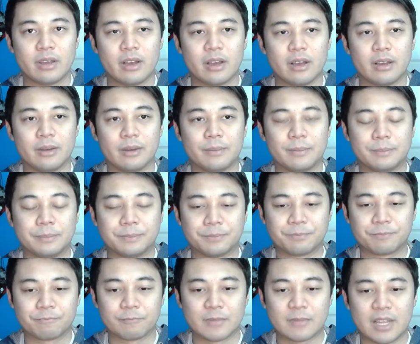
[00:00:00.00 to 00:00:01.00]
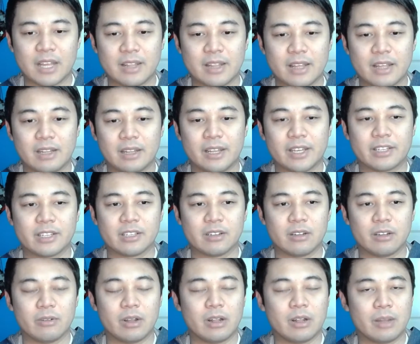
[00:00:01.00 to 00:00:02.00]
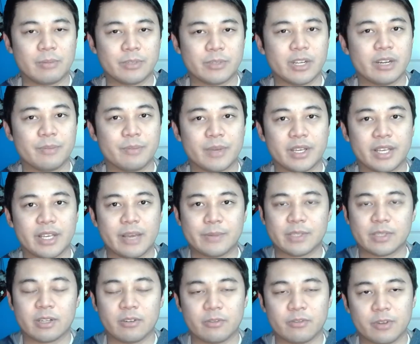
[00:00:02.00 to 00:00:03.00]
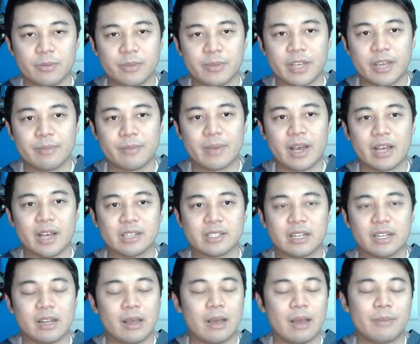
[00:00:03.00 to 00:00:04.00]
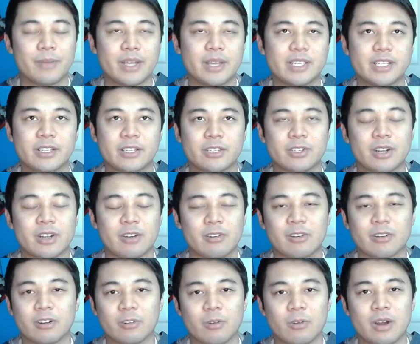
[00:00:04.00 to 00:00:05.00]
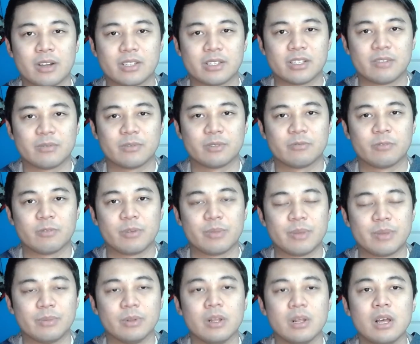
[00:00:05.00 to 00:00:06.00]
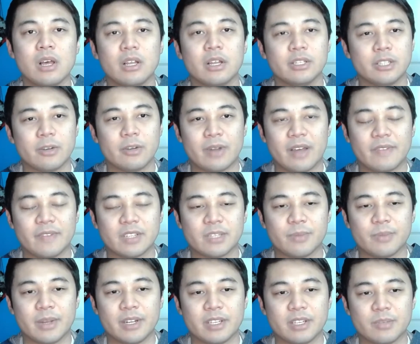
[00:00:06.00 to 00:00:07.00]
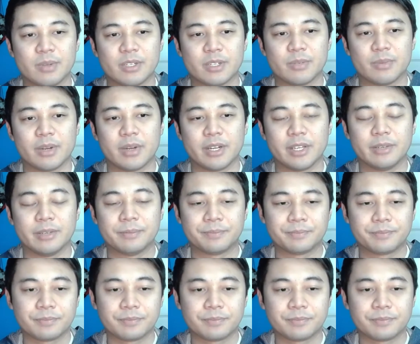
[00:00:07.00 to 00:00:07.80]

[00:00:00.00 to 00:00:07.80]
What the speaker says: And then like I'm trying to pick games that are from Game Pass, and I'm basically trying to require stuff where people don't have to spend as much money.